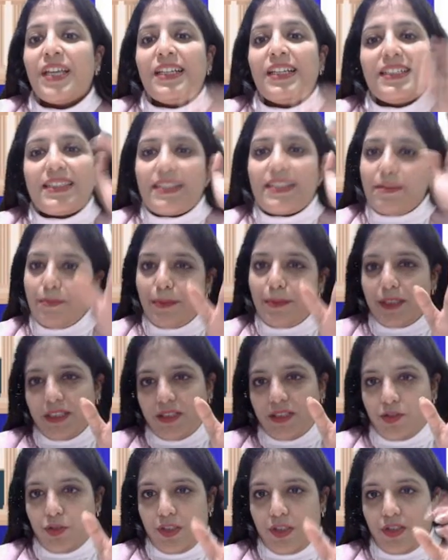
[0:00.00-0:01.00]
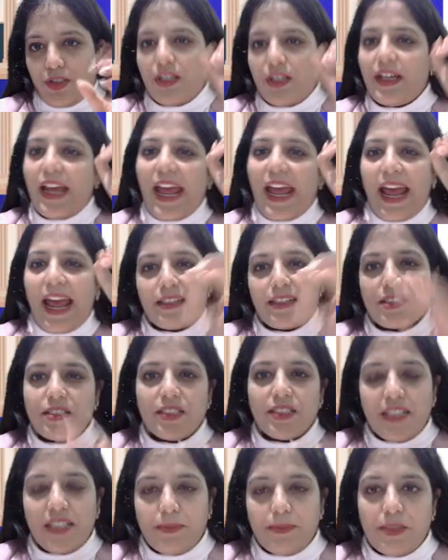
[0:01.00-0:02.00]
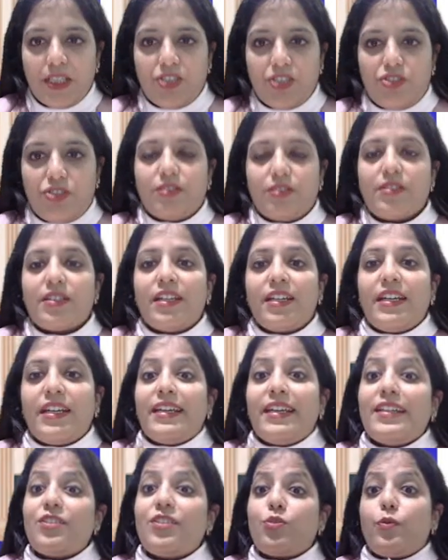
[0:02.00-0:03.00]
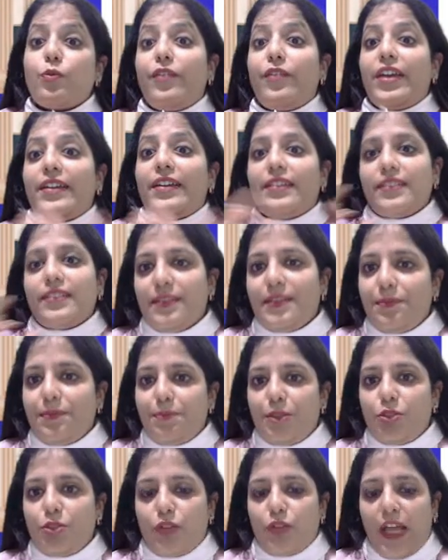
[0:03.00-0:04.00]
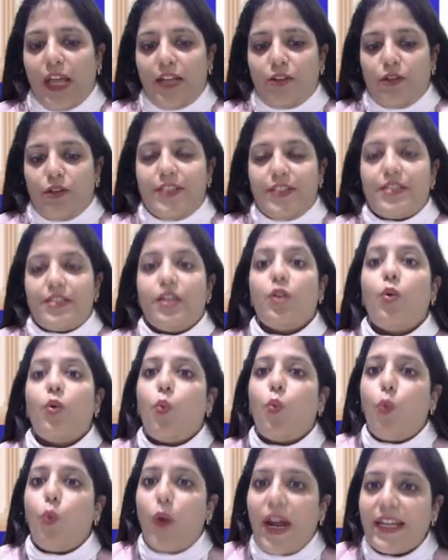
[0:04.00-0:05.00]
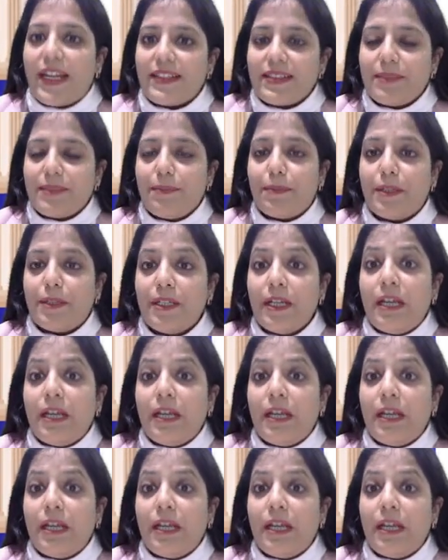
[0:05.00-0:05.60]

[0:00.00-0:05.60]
simple interest, as the name suggests, it's very simple to calculate. Why simple?